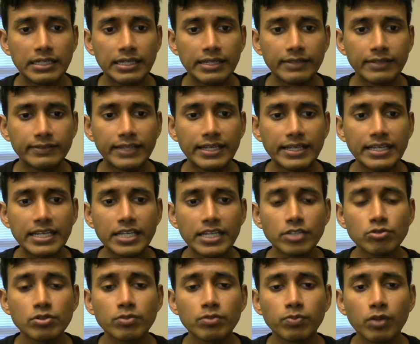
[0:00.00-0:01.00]
then it
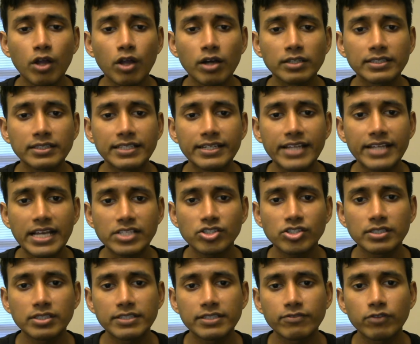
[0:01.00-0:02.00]
would block the natural
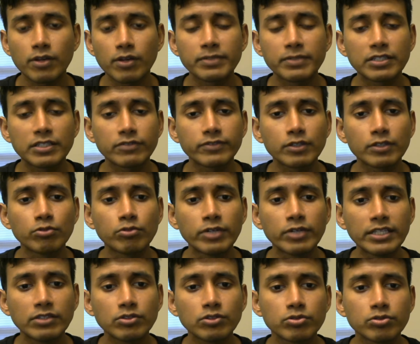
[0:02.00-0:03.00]
development of the queen
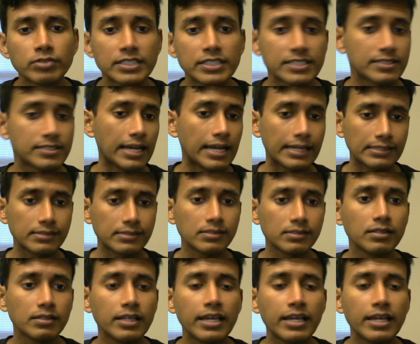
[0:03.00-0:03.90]
through this diagonal,